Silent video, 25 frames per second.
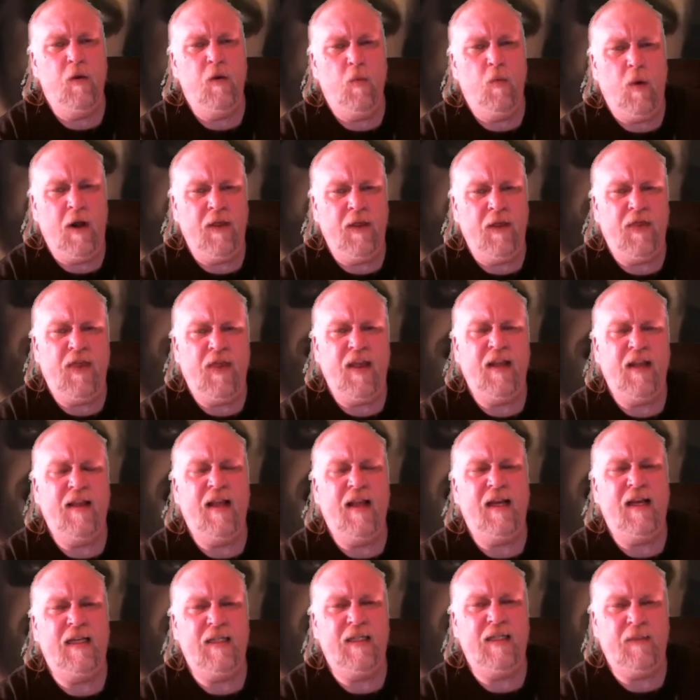One thing
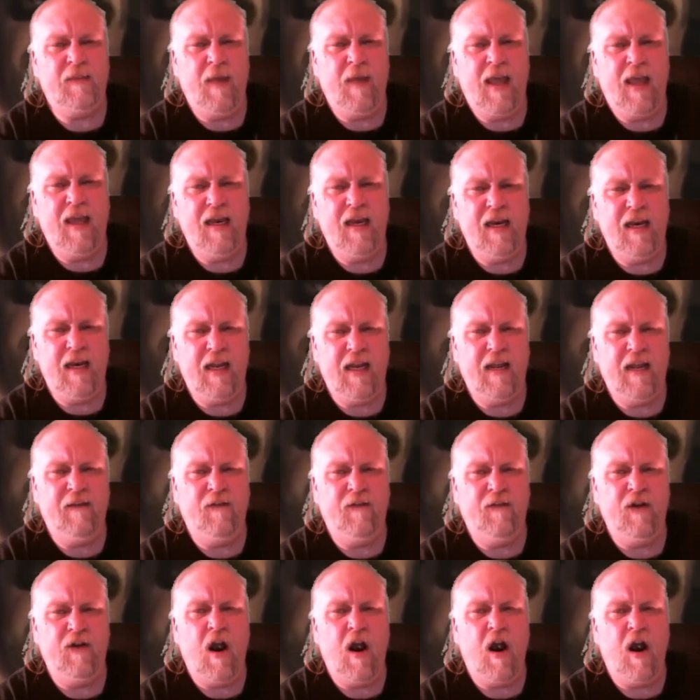that has made it
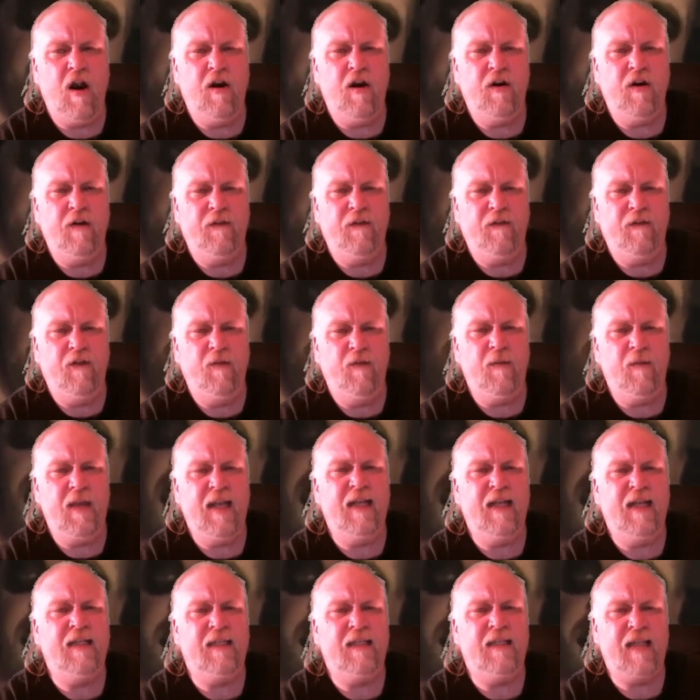even harder for
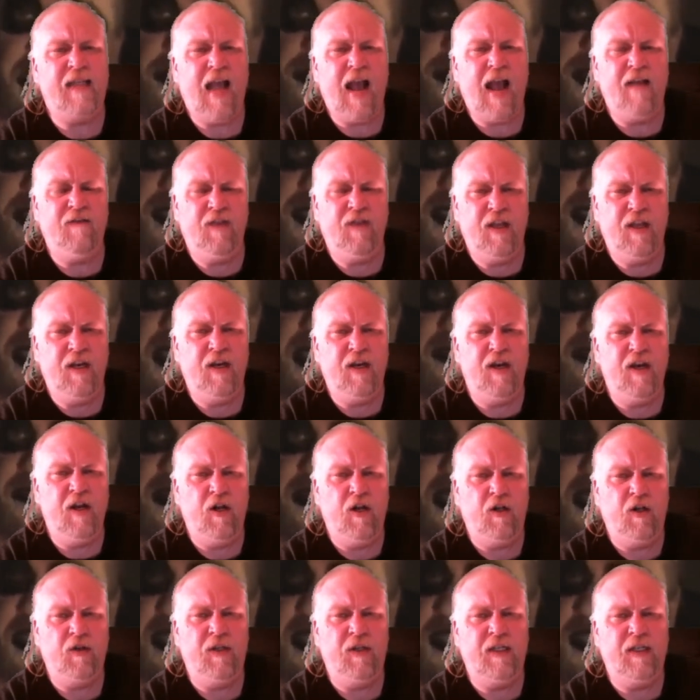me is having an
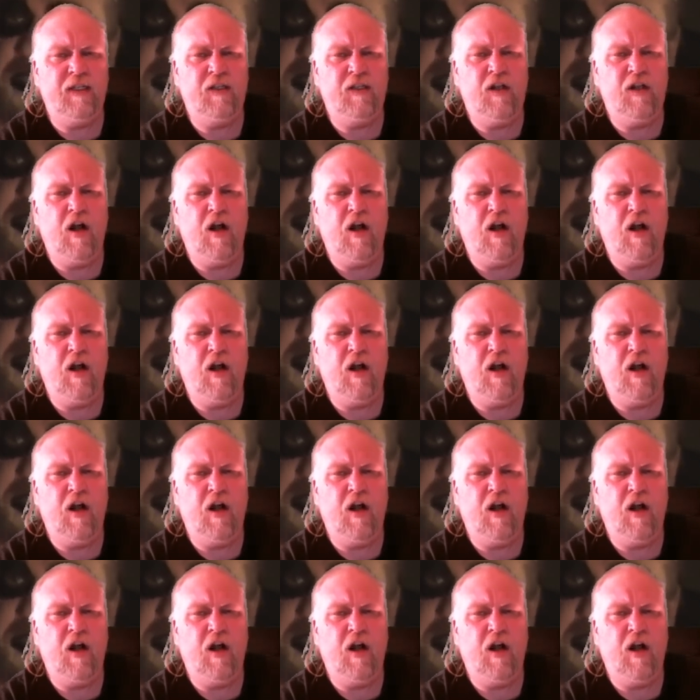illness